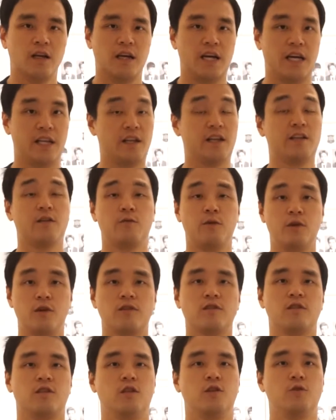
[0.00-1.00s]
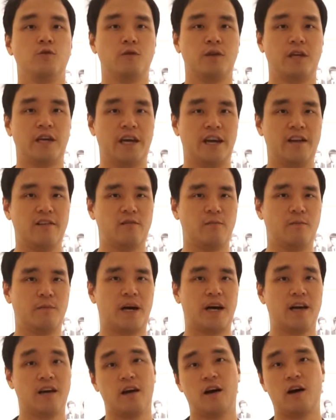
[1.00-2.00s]
In other words, you can't
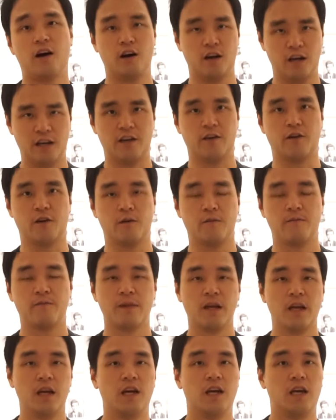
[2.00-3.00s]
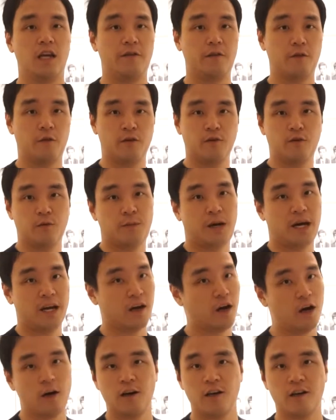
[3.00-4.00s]
buy hard liquor. If you want to buy
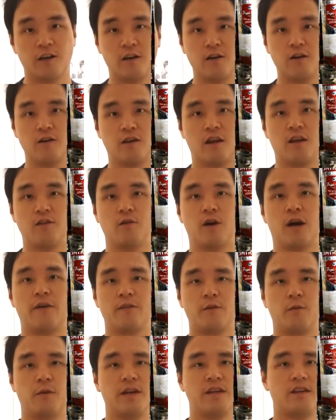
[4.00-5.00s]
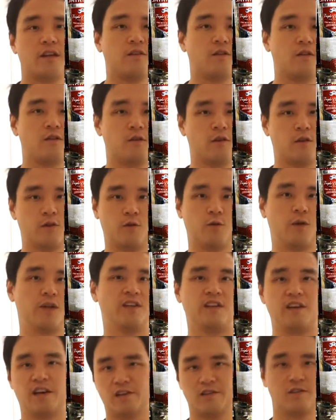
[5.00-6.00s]
hard liquor, then you have to wait until you're
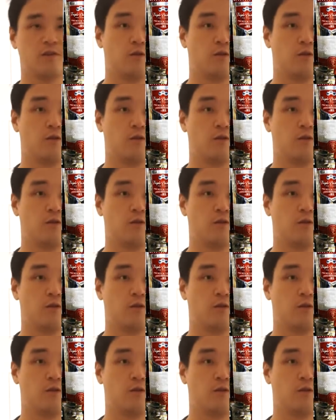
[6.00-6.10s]
20 years